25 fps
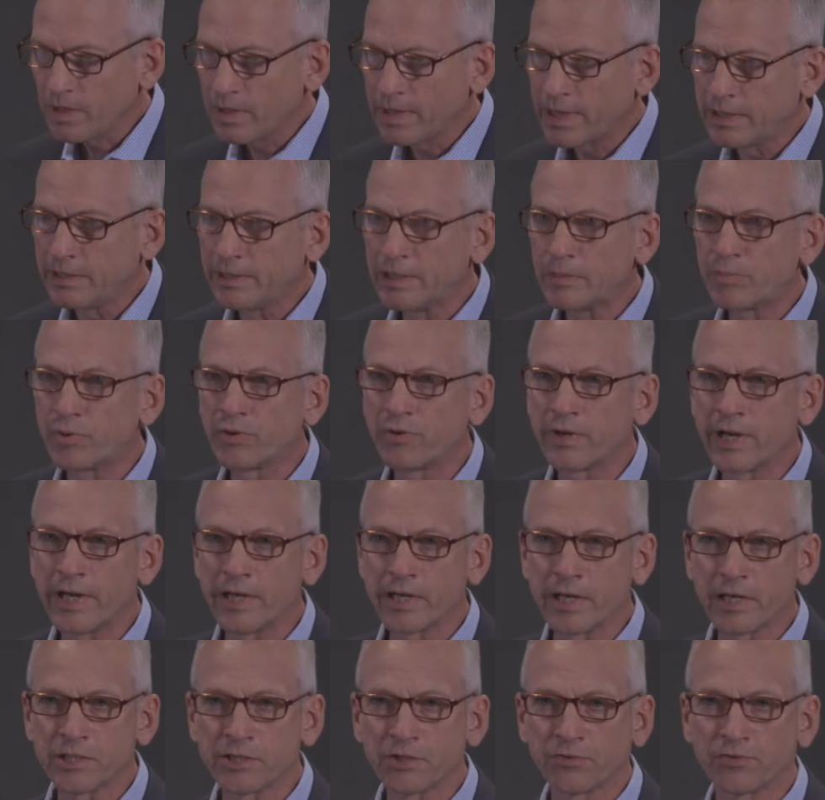they
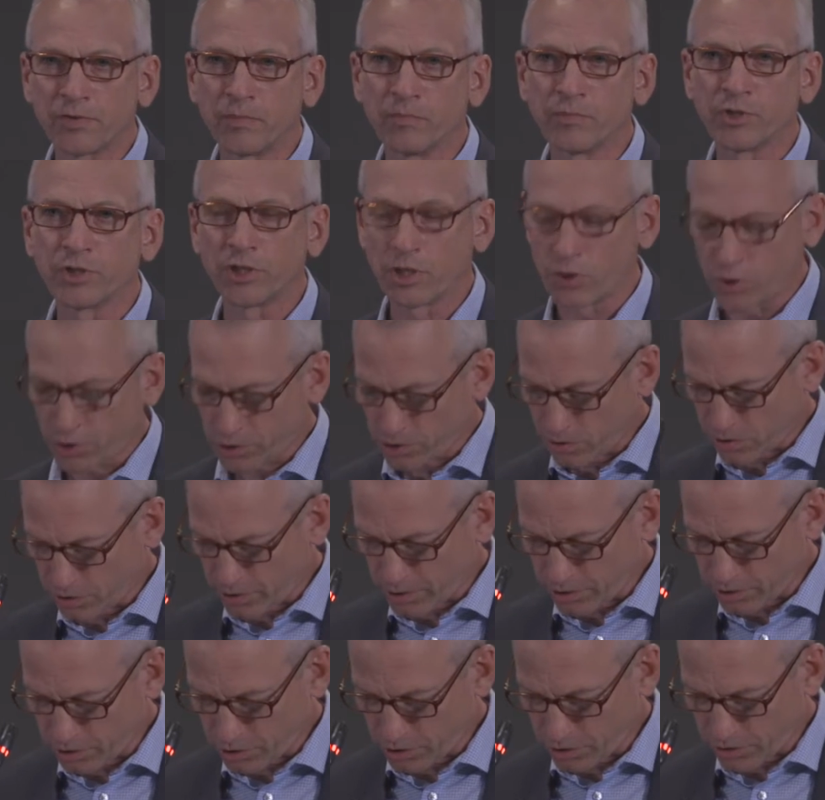liberate us from social
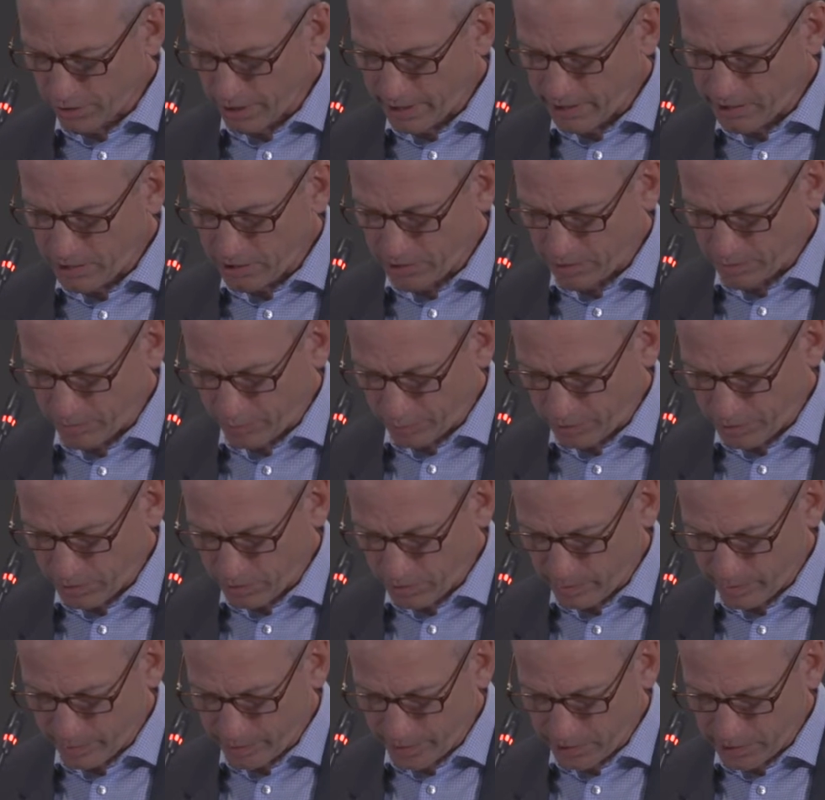constraints and
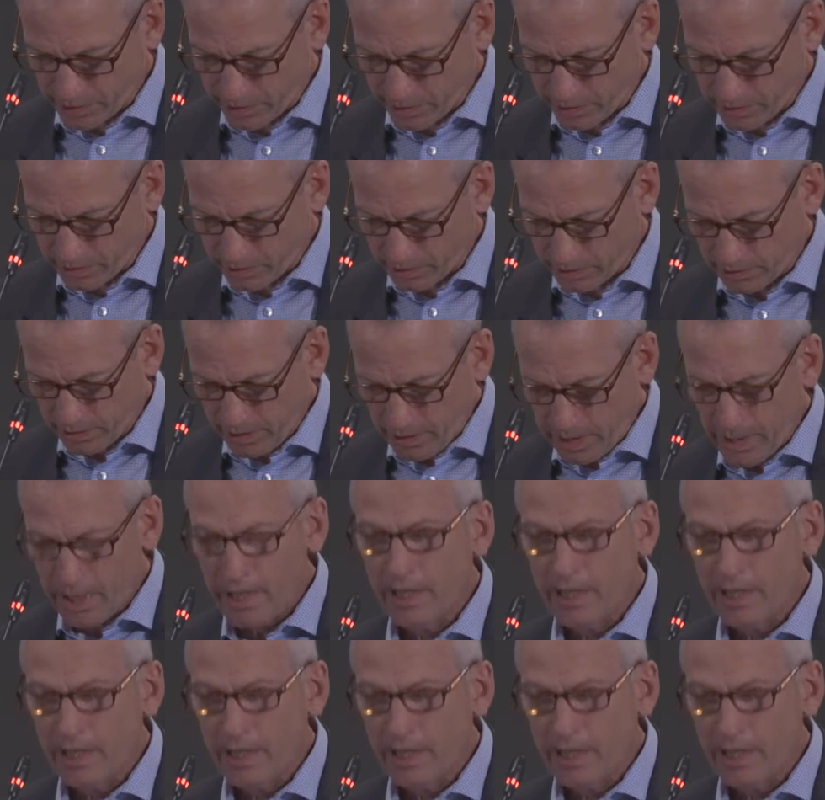prohibitions,